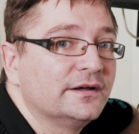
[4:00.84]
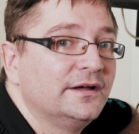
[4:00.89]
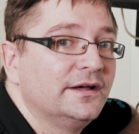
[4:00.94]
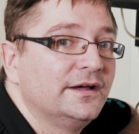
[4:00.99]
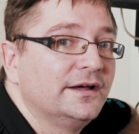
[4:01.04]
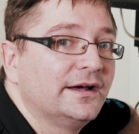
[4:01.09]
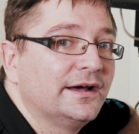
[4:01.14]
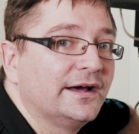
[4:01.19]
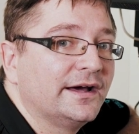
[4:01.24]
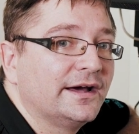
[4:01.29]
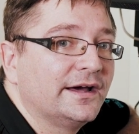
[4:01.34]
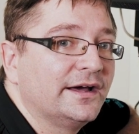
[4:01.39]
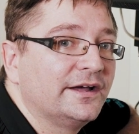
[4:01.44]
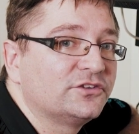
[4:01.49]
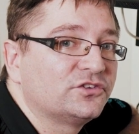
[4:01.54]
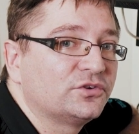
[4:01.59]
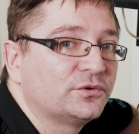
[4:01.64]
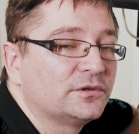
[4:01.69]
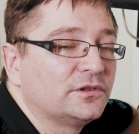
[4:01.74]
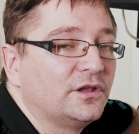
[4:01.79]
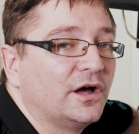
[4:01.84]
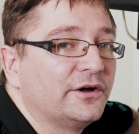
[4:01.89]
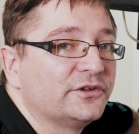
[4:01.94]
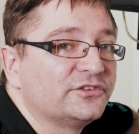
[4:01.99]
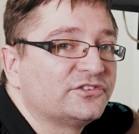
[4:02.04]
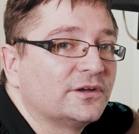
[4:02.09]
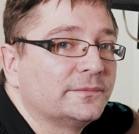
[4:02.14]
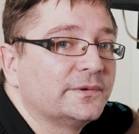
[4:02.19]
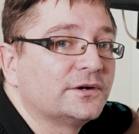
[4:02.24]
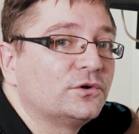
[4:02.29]
uh, uh, to rely
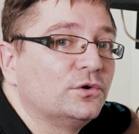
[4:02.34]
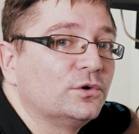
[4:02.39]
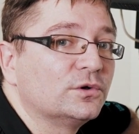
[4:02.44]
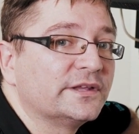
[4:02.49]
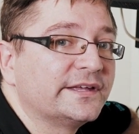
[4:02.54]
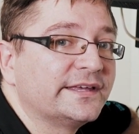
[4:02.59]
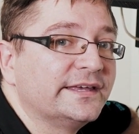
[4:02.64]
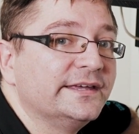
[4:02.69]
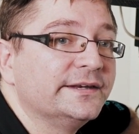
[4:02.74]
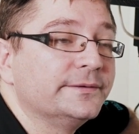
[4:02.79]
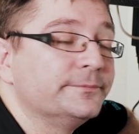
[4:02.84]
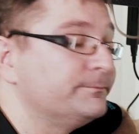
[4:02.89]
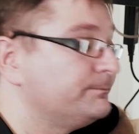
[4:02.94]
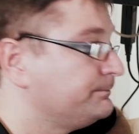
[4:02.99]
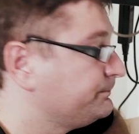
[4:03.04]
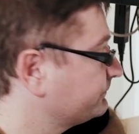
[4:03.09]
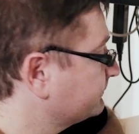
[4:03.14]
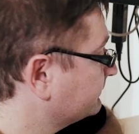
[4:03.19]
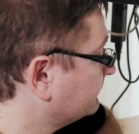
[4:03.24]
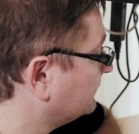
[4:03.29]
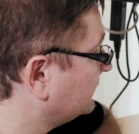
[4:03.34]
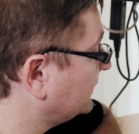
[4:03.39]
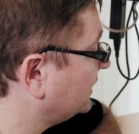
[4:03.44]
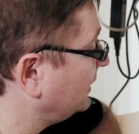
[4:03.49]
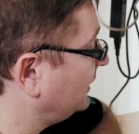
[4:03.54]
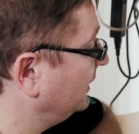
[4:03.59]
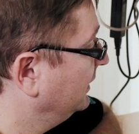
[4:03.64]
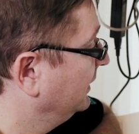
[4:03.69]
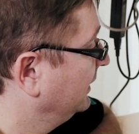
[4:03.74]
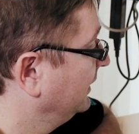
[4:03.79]
on someone calling in.
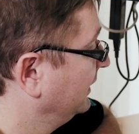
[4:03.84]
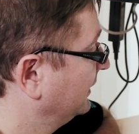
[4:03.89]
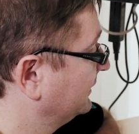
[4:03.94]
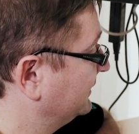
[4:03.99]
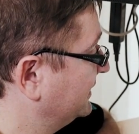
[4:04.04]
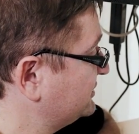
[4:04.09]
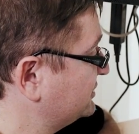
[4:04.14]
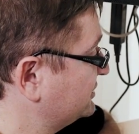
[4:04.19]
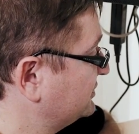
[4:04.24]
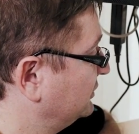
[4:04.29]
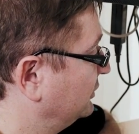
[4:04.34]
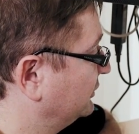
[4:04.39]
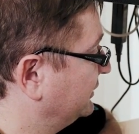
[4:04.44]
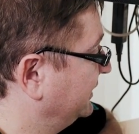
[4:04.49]
Let's just